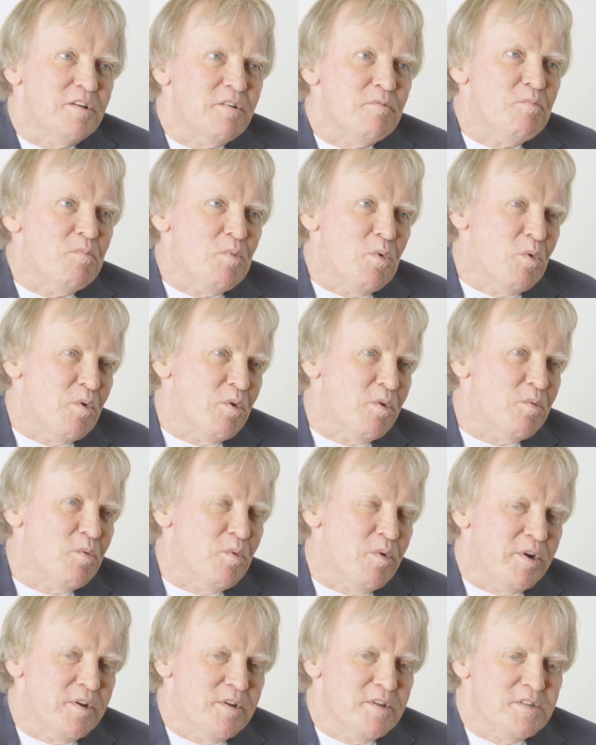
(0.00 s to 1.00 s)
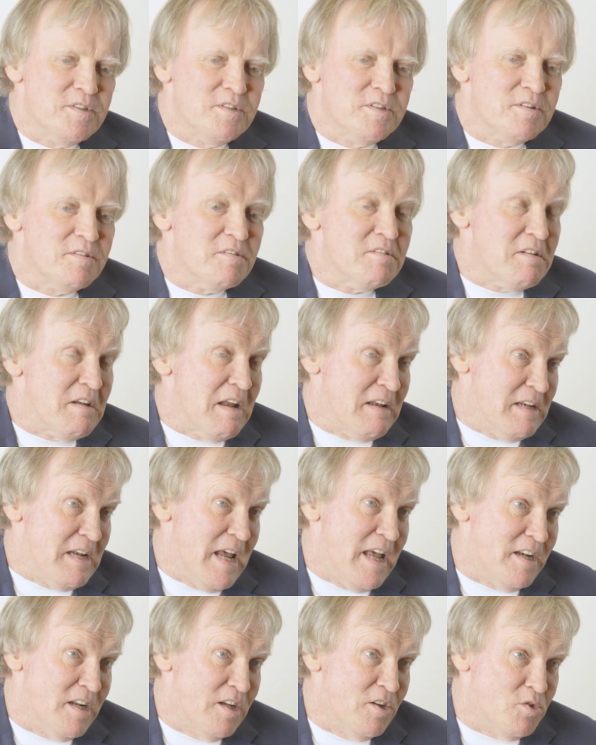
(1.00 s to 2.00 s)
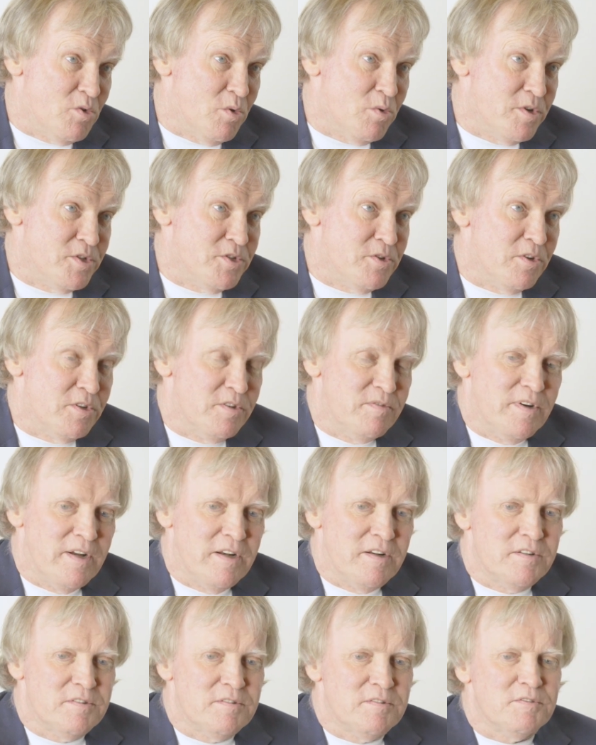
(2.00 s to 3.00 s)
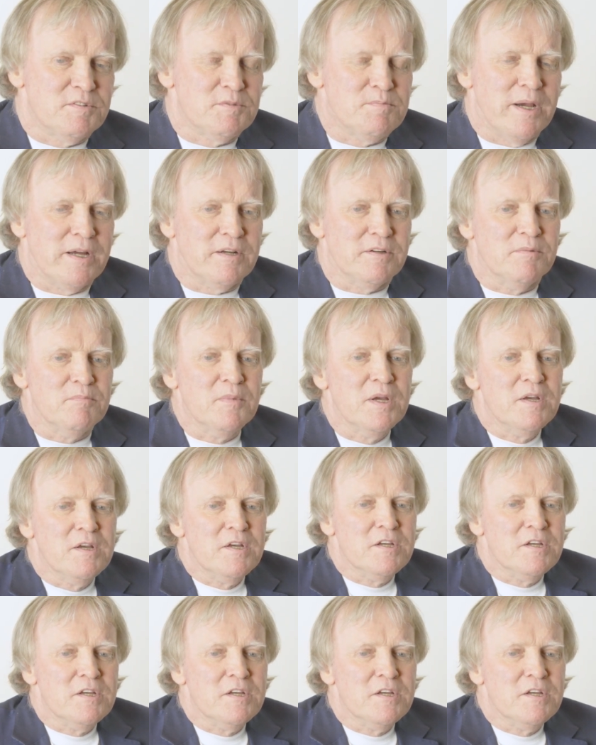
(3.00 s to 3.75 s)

more what is tending towards the ultraviolet spectrum.